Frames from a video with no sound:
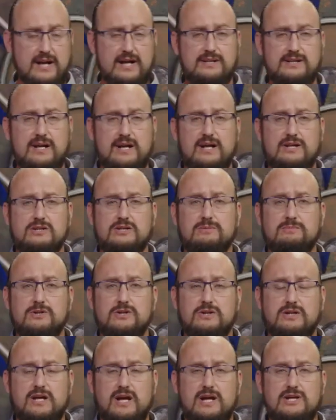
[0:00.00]
end-to-end
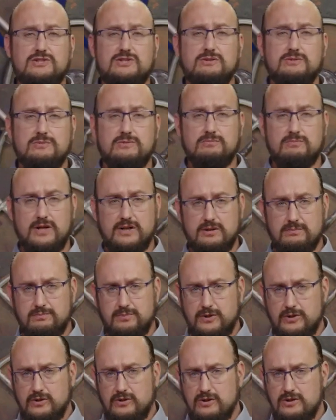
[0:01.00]
communication. My
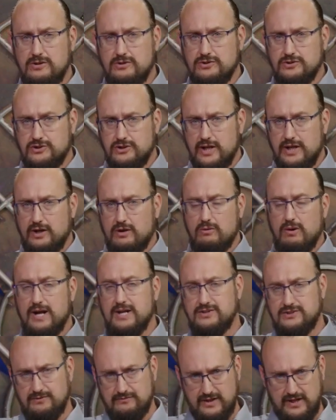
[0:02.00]
computer
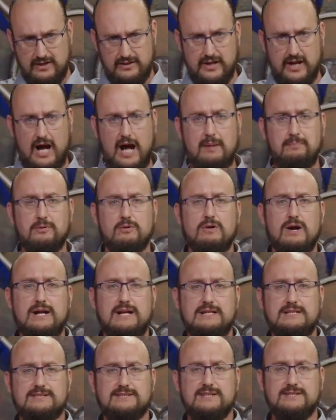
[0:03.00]
generates via the
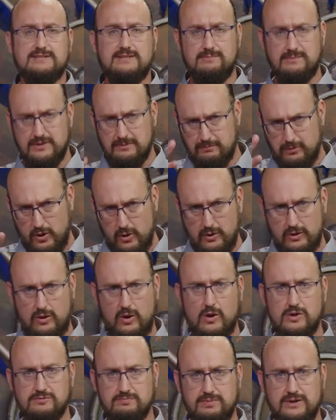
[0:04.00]
operating system, and the
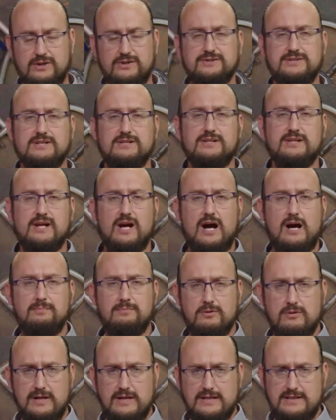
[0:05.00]
protocols built into the
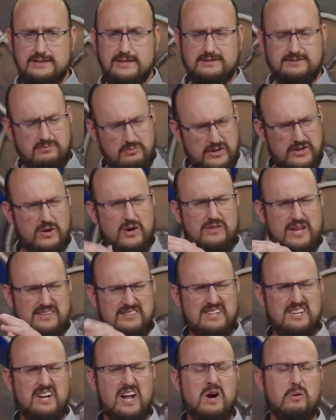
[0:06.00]
operating system. We call that
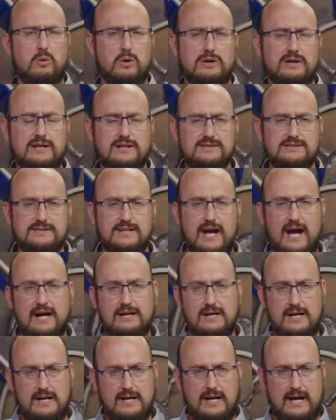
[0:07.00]
the networking stack,
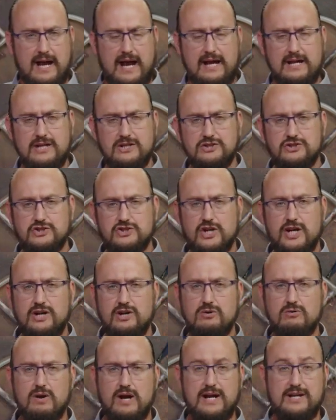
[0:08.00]
and it
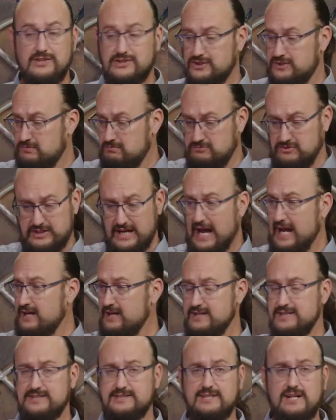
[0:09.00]
generates
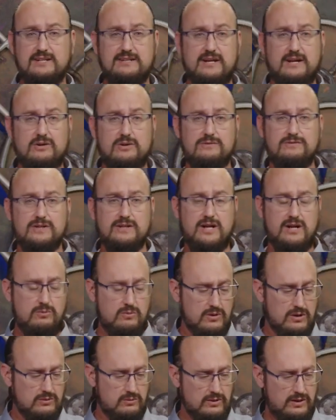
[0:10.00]
data to send out over the
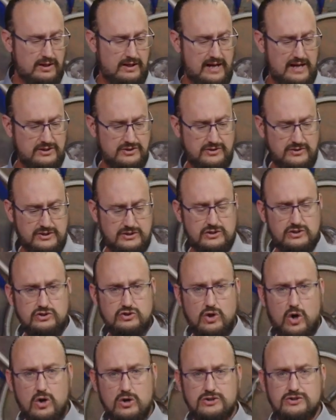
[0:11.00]
network. Well, it actually
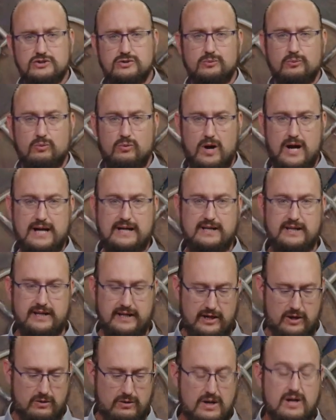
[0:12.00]
starts right
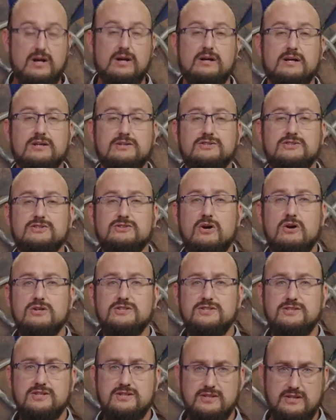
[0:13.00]
here. It
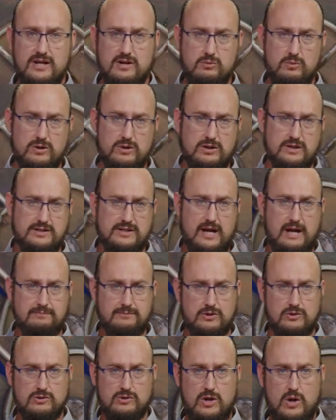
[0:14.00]
starts the network
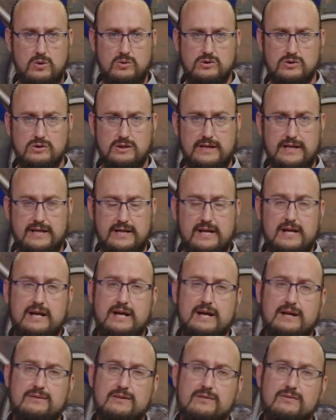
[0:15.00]
adapter locally,
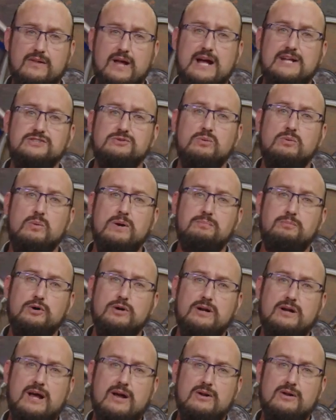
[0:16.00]
and then that's when we
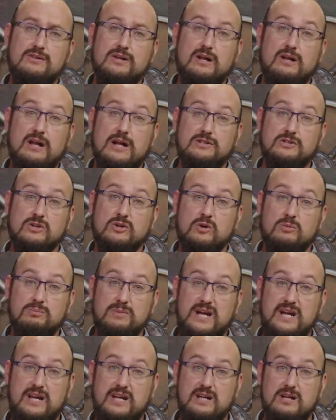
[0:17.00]
put it out on the electrical
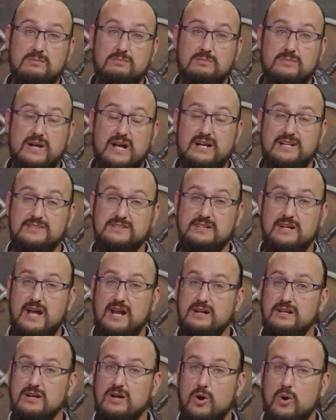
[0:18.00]
medium, and it's got
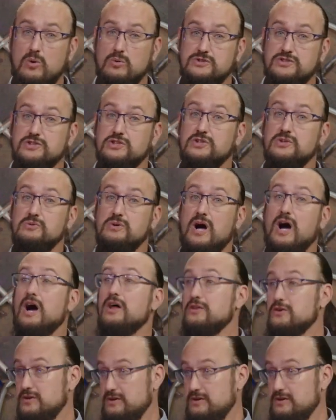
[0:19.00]
to go to other